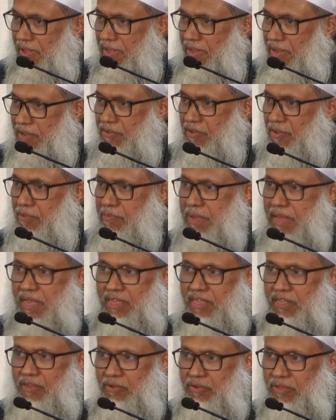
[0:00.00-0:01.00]
it will
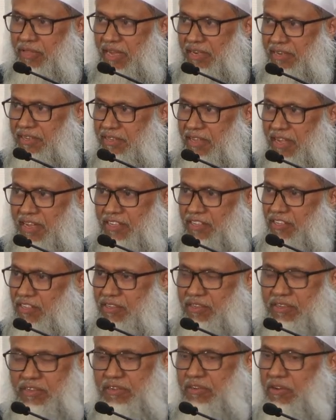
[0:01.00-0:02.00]
make you that there
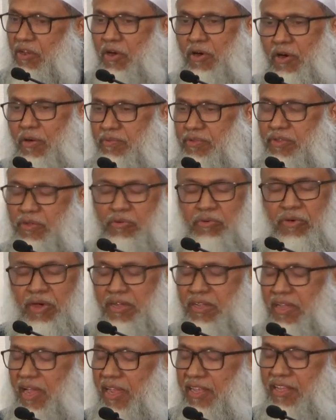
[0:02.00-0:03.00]
is uh, no hope. So
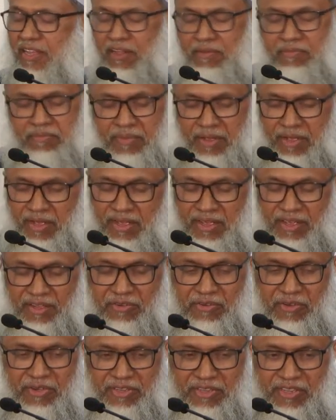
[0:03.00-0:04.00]
why I am
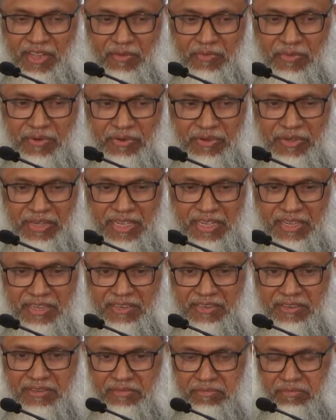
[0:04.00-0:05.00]
doing some good
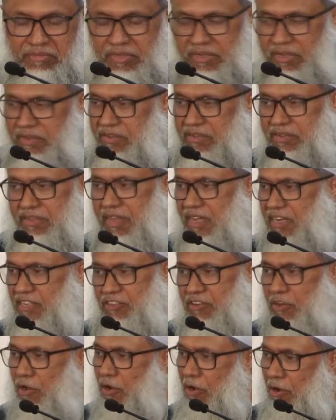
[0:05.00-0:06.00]
deed since there
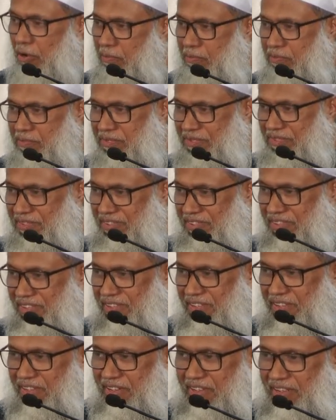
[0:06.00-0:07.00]
is no hope?
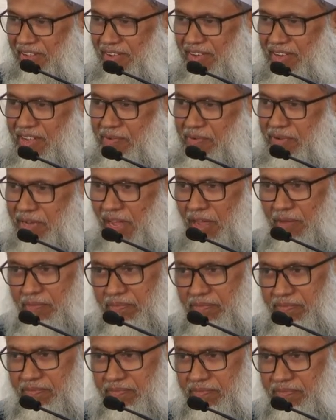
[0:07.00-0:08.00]
You'll give it
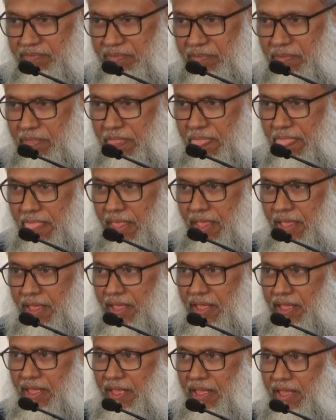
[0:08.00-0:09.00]
up.
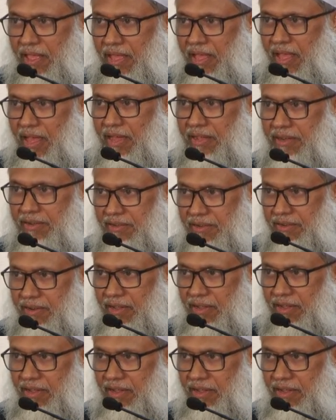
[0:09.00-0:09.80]
And uh,